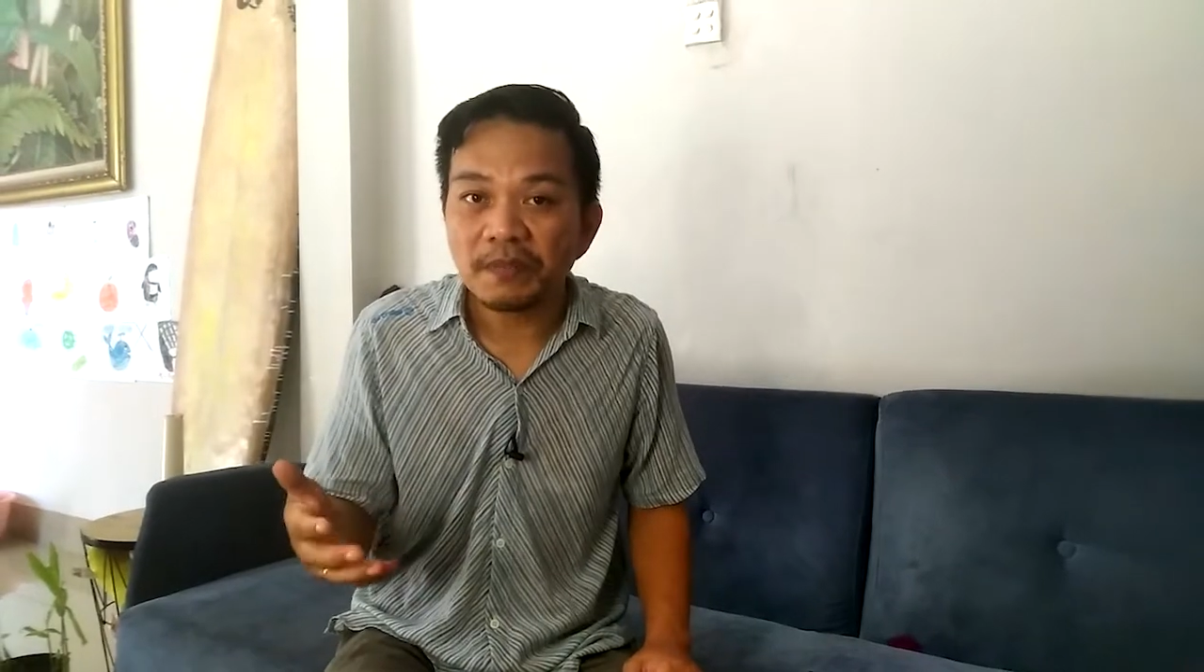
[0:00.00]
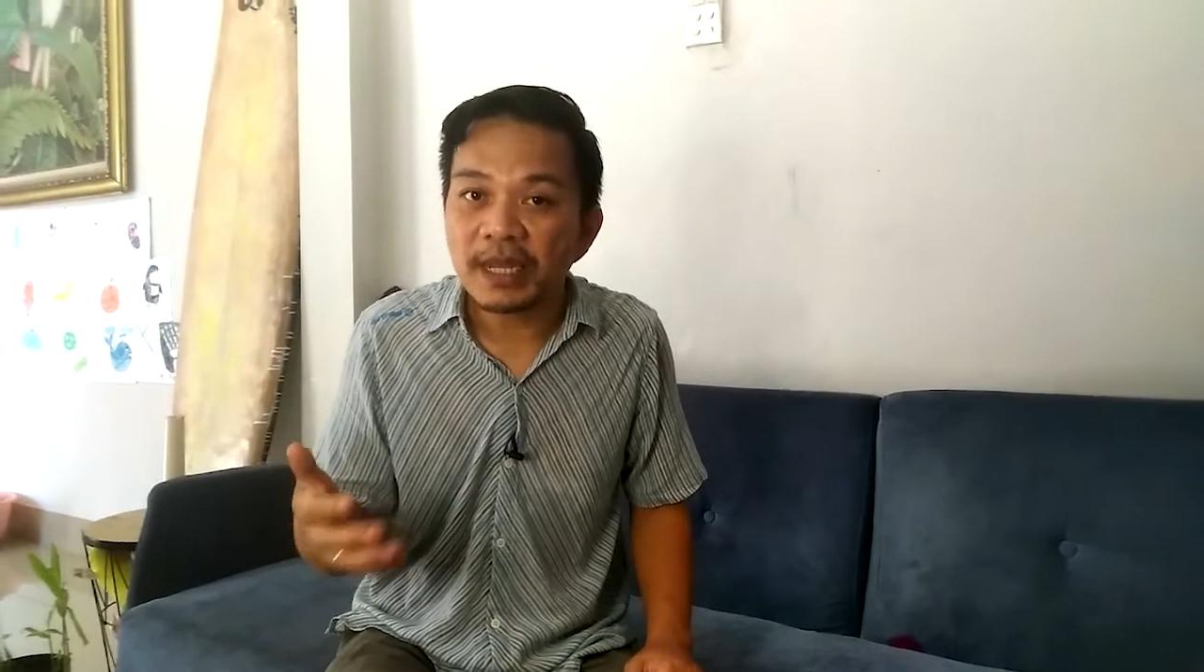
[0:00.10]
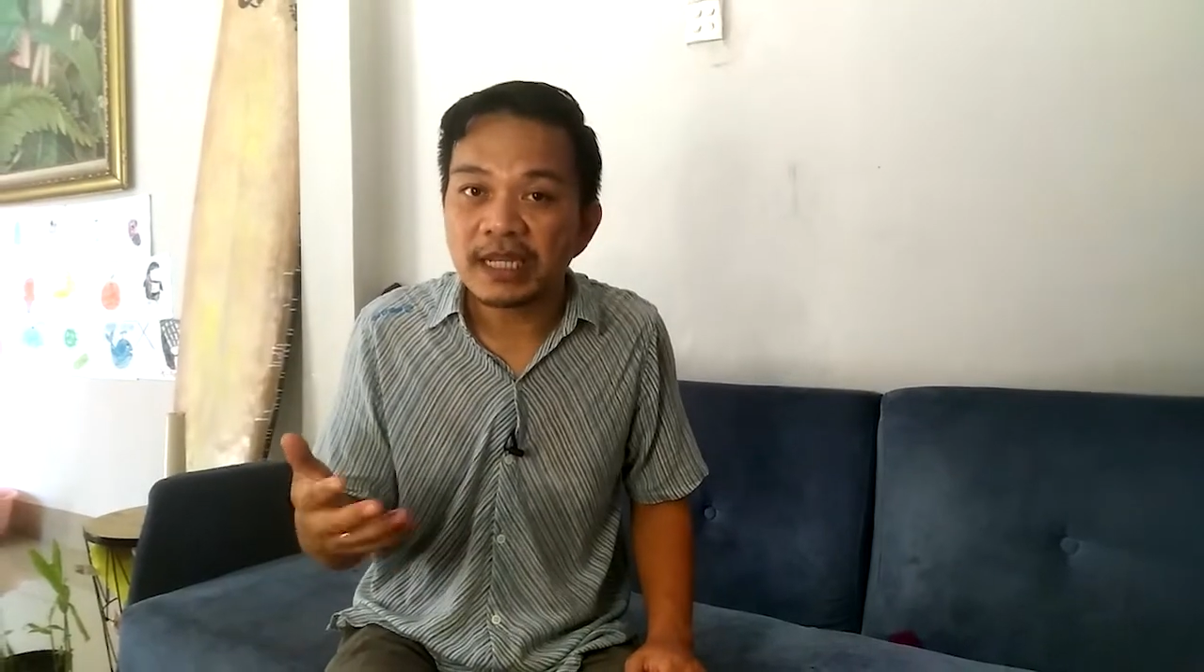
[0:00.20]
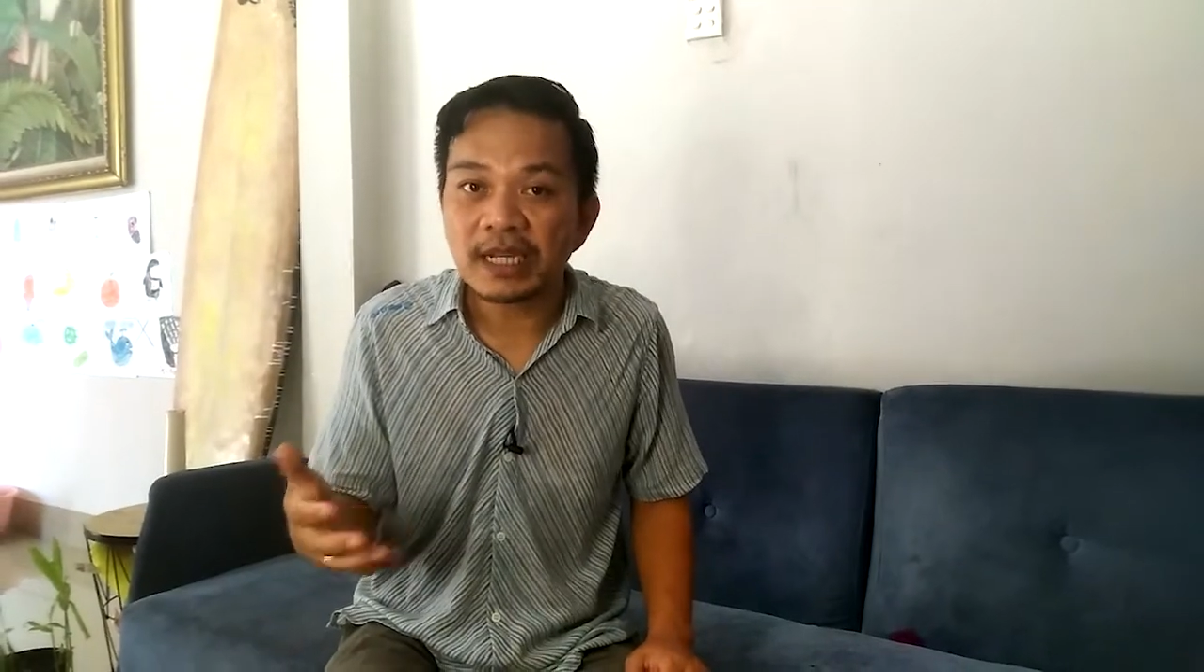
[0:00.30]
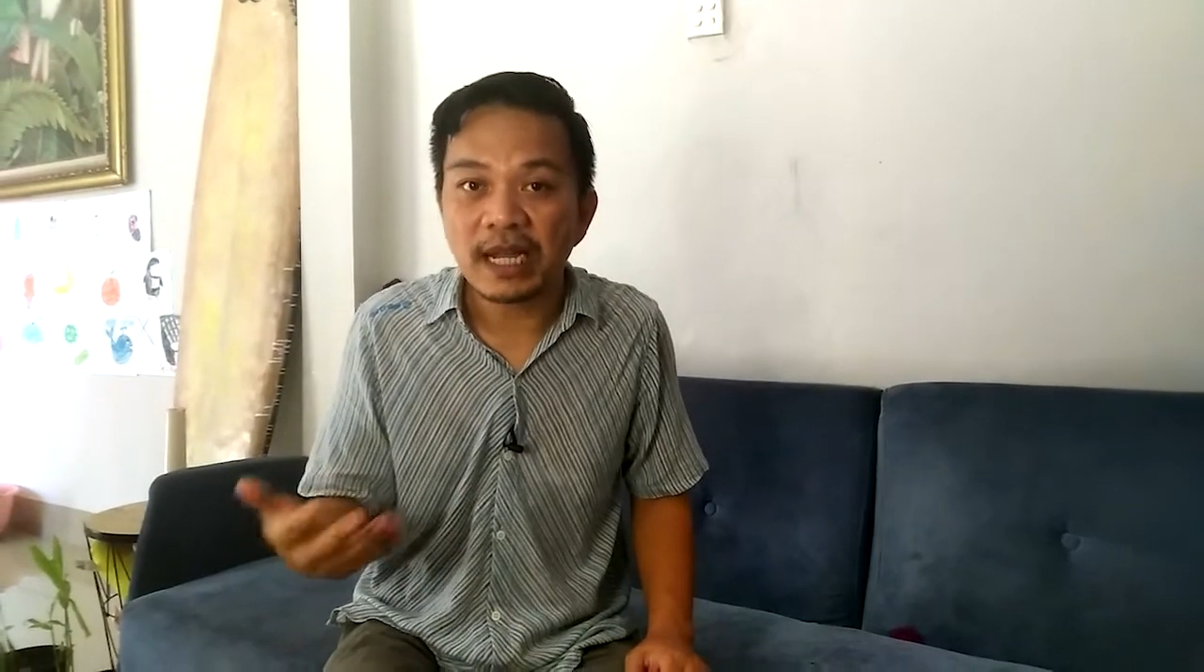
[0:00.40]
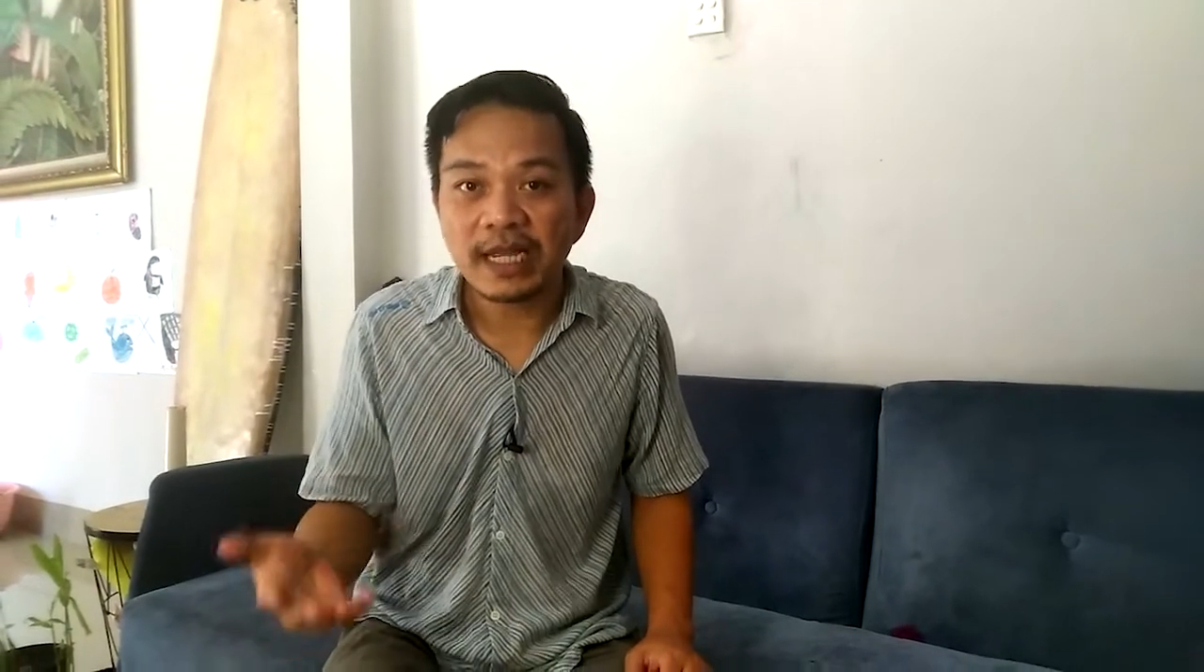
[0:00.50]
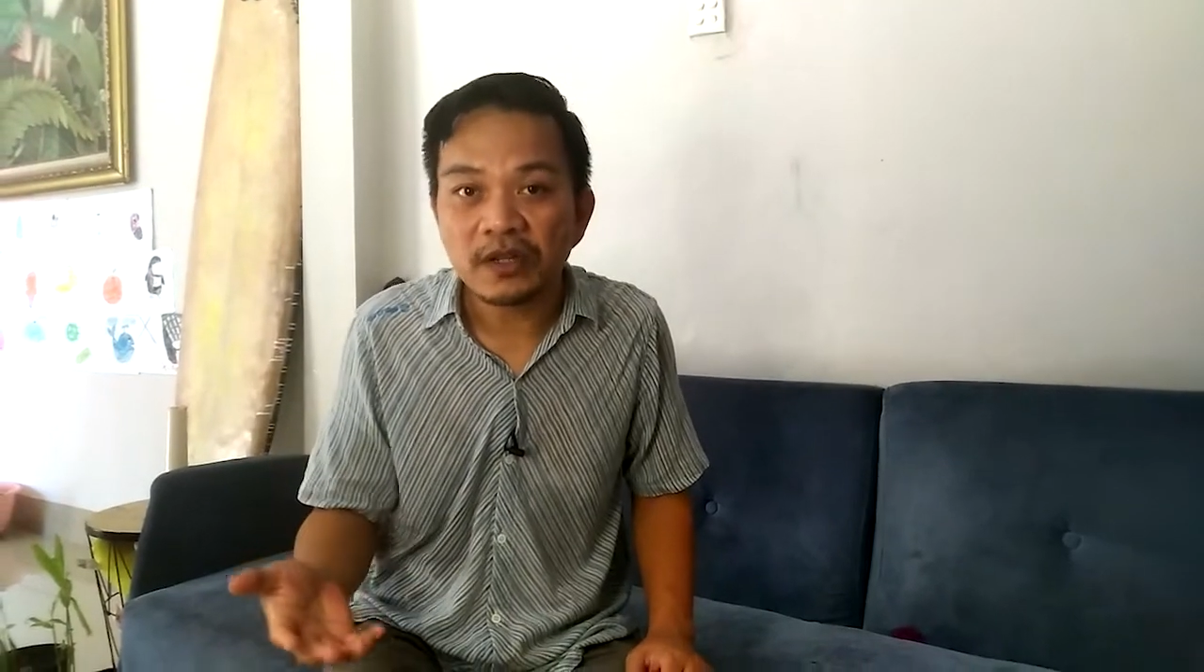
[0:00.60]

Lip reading: making eye